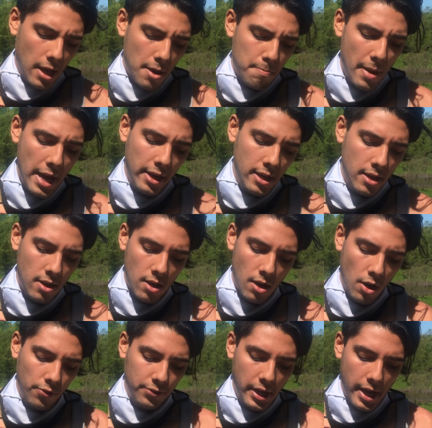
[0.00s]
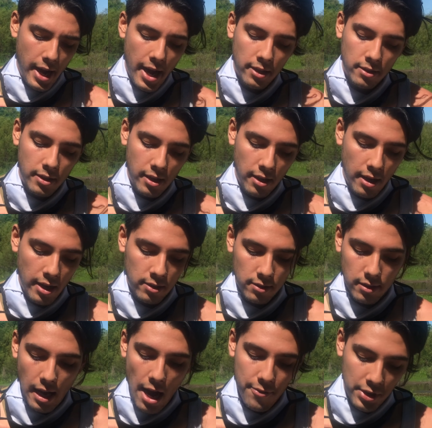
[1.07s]
Many of the hunting and
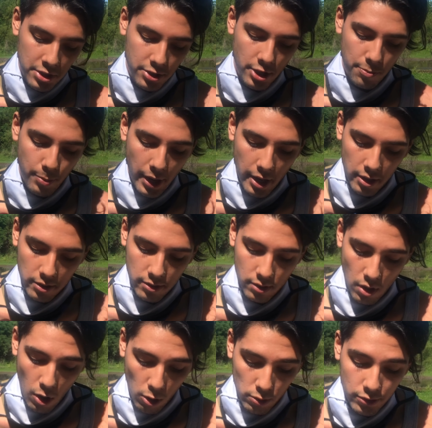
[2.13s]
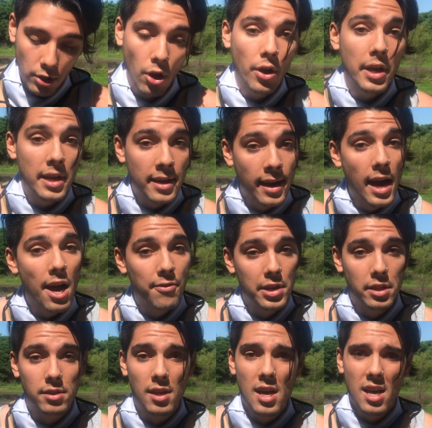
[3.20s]
scavenger birds also
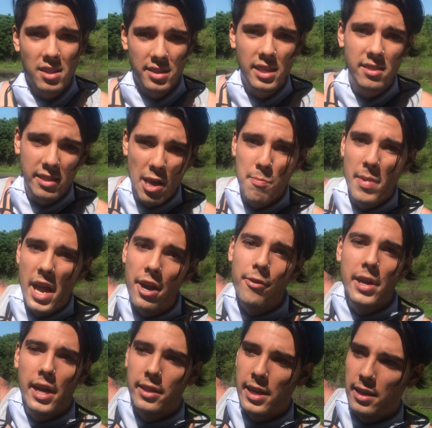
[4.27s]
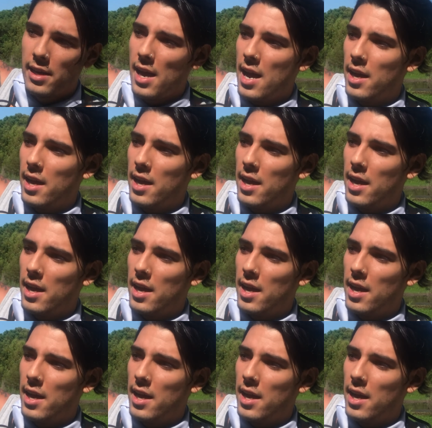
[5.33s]
inhabit this same area that